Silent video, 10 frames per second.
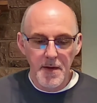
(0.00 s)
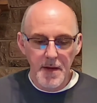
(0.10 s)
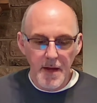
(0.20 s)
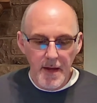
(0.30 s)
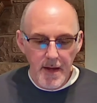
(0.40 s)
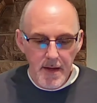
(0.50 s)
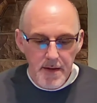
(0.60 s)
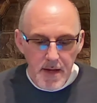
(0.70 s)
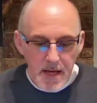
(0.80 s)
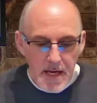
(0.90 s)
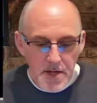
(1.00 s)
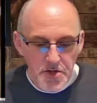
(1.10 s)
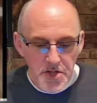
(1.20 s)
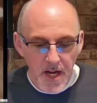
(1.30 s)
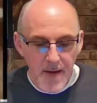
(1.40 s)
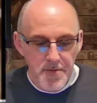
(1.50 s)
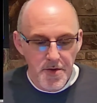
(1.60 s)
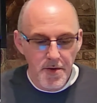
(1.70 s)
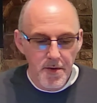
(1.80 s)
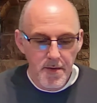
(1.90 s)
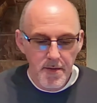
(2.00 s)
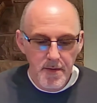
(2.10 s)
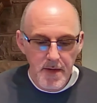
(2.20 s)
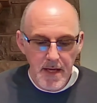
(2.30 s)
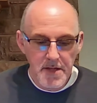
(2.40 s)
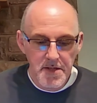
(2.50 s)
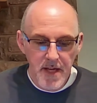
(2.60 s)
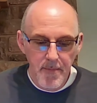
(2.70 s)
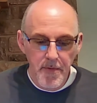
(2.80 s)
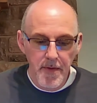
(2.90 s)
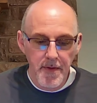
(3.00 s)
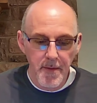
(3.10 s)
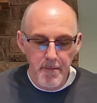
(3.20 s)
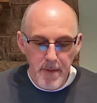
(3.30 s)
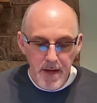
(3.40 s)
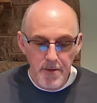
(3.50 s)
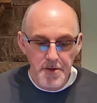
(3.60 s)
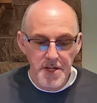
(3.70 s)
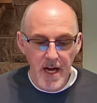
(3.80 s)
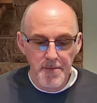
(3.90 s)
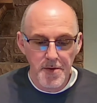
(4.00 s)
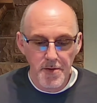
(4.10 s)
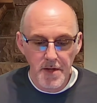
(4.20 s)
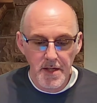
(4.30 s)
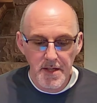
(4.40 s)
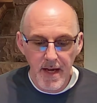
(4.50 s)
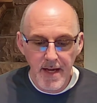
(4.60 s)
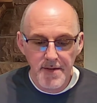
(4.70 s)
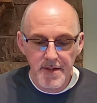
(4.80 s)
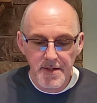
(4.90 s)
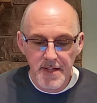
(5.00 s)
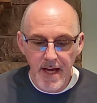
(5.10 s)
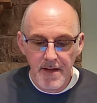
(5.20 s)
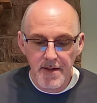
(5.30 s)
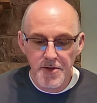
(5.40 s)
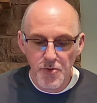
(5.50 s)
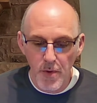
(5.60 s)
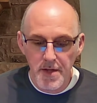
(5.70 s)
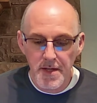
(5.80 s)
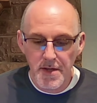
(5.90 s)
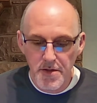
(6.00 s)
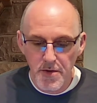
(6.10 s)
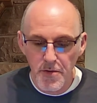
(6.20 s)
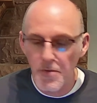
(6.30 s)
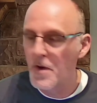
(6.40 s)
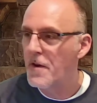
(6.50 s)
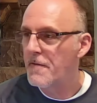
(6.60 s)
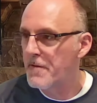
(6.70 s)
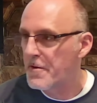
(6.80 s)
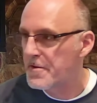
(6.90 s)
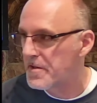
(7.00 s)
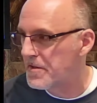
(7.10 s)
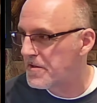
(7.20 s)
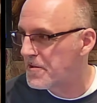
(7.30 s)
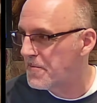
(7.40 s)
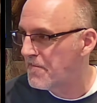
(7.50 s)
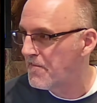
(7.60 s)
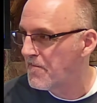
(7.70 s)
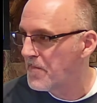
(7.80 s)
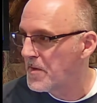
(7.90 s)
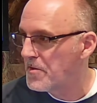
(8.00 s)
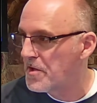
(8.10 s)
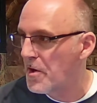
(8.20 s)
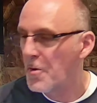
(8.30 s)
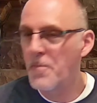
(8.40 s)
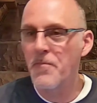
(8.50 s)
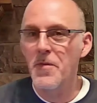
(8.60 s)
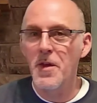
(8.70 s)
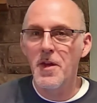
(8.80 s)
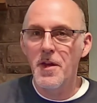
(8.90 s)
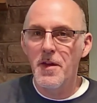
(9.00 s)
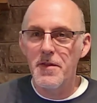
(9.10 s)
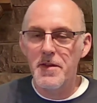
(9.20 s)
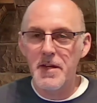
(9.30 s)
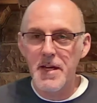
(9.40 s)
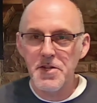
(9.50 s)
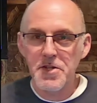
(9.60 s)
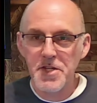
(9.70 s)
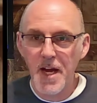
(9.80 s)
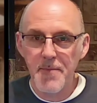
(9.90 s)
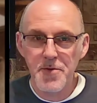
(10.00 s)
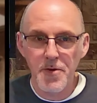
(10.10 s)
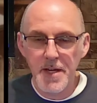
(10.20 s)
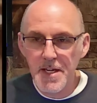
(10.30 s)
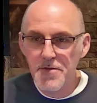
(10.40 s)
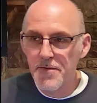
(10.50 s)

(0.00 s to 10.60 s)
and each chapter, except the middle chapter, contains exactly 22 verses. So each chapter, each